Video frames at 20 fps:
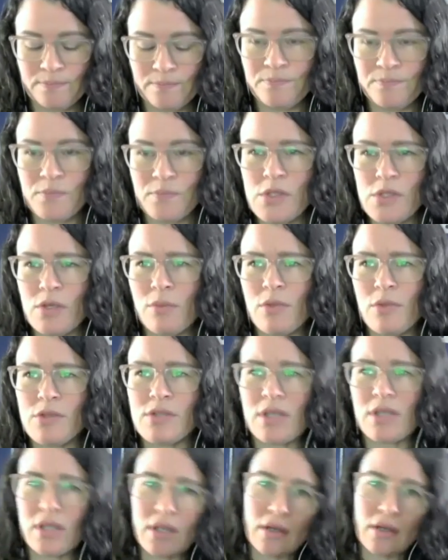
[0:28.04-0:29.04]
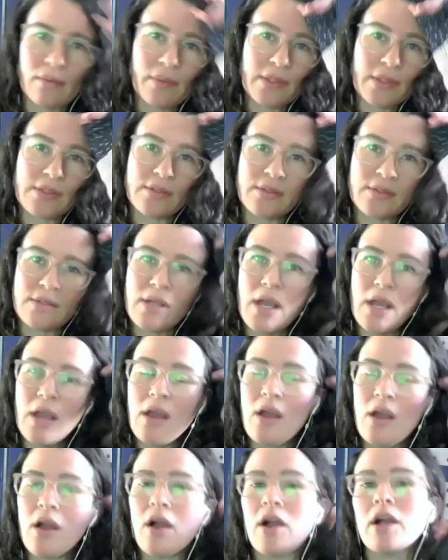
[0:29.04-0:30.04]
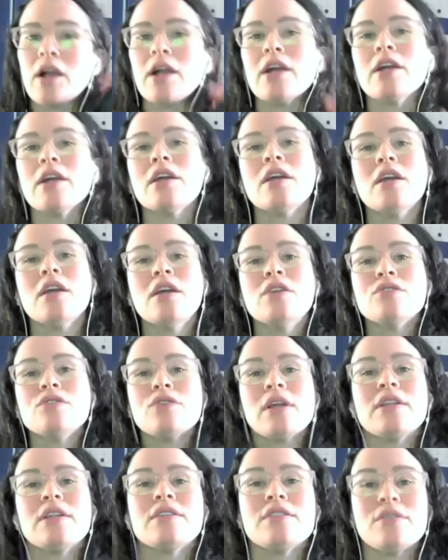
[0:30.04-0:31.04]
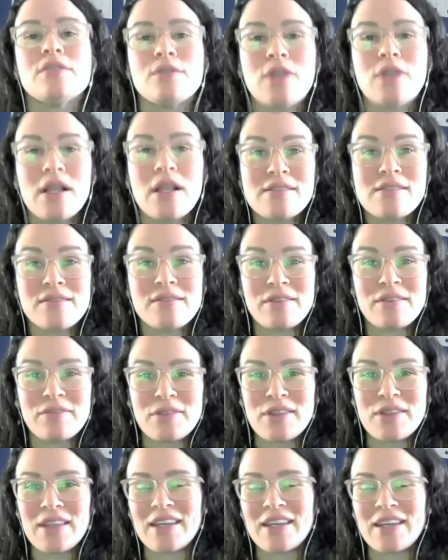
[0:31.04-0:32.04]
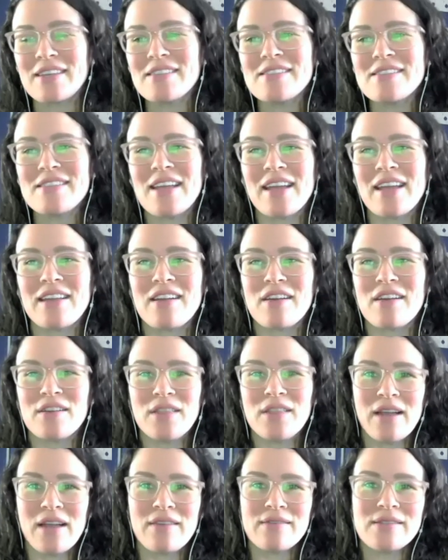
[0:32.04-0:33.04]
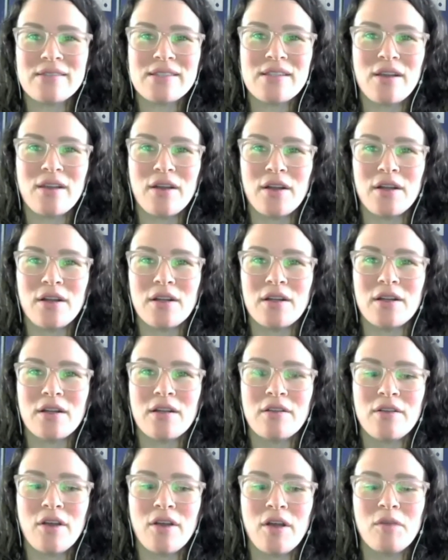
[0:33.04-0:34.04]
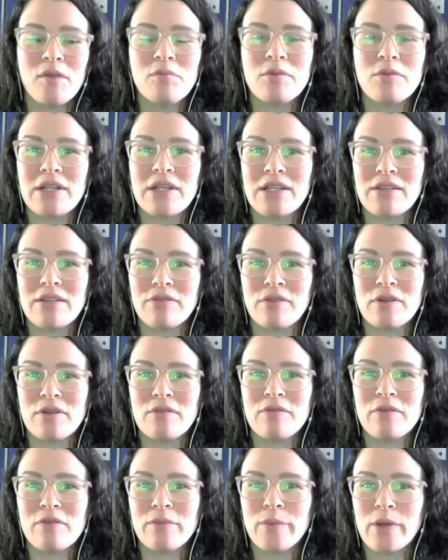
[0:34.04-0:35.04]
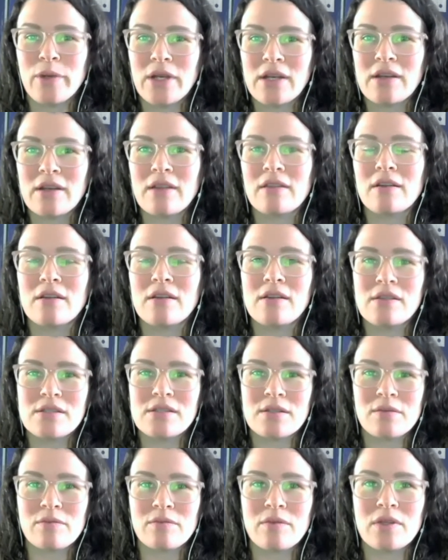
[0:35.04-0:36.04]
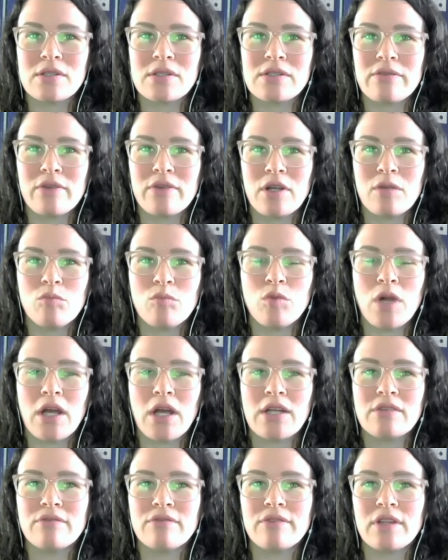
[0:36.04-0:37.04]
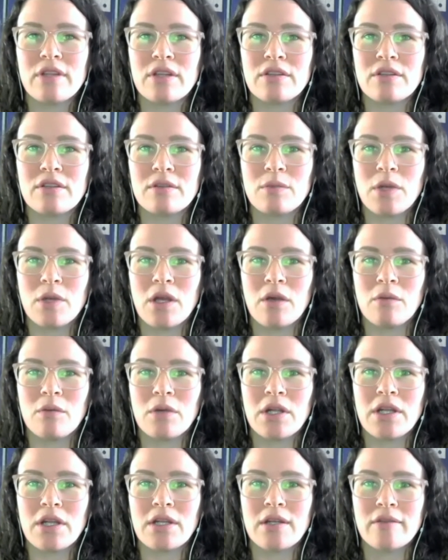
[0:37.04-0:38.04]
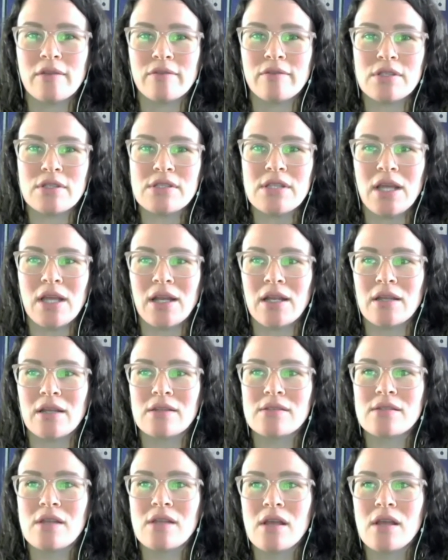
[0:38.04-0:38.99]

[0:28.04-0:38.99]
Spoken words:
So music therapists are trained to do lots of different things, and our lives are all pretty different from one another. It's a very broad field, and we all work in different settings.